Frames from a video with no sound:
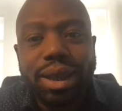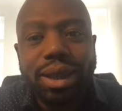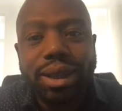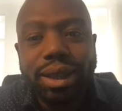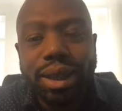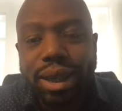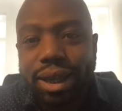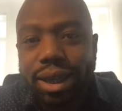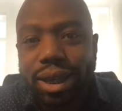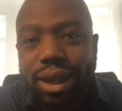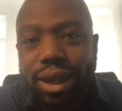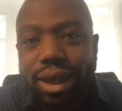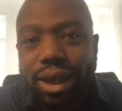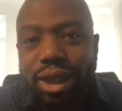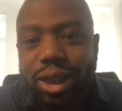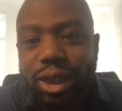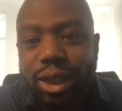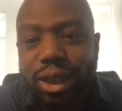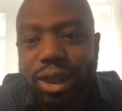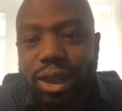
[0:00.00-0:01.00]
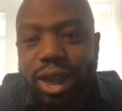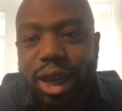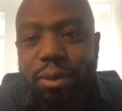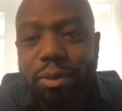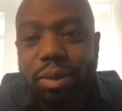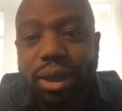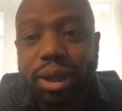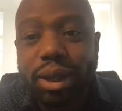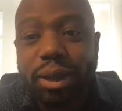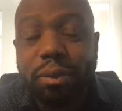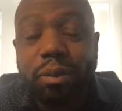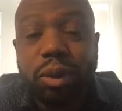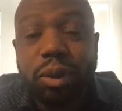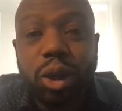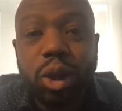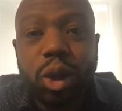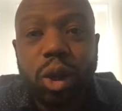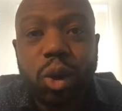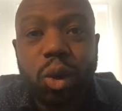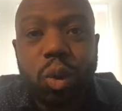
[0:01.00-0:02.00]
data collection and sampling,
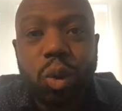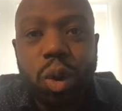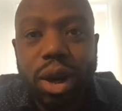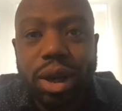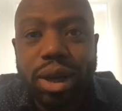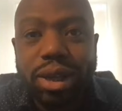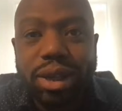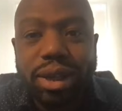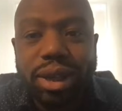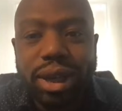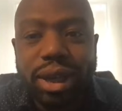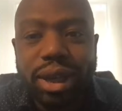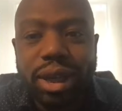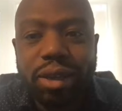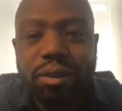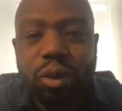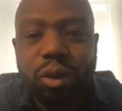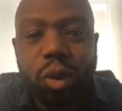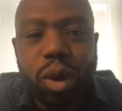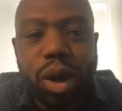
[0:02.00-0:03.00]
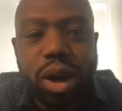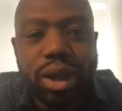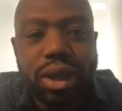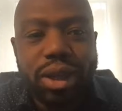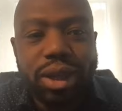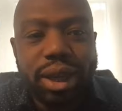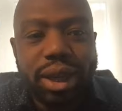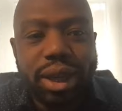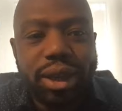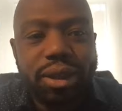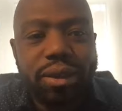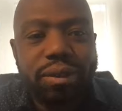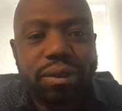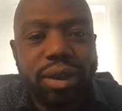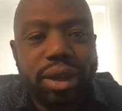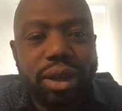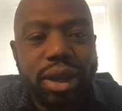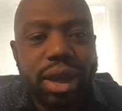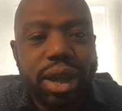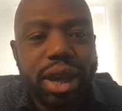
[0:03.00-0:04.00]
quantitative, qualitative,
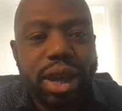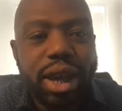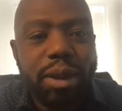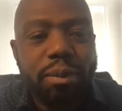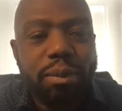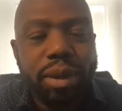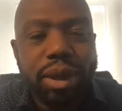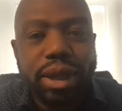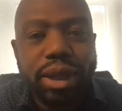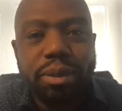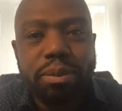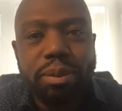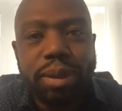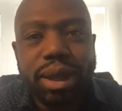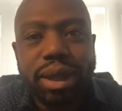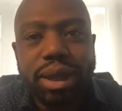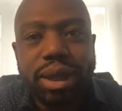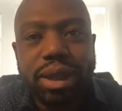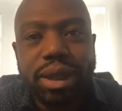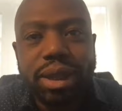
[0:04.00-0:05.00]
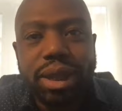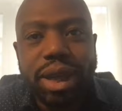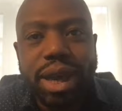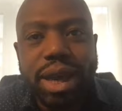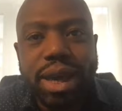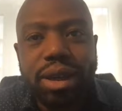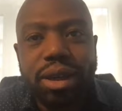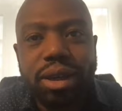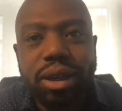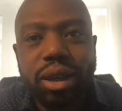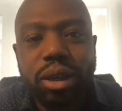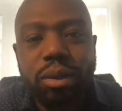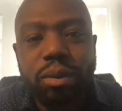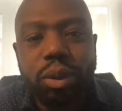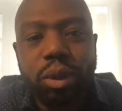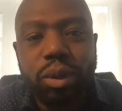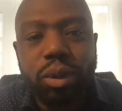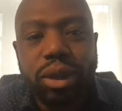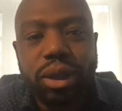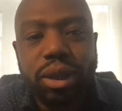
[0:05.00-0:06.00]
and mixed methods analytic
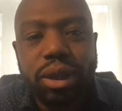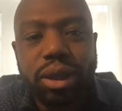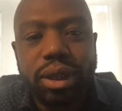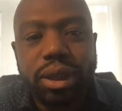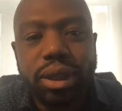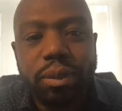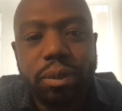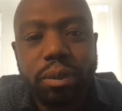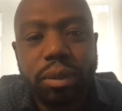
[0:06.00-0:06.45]
approaches,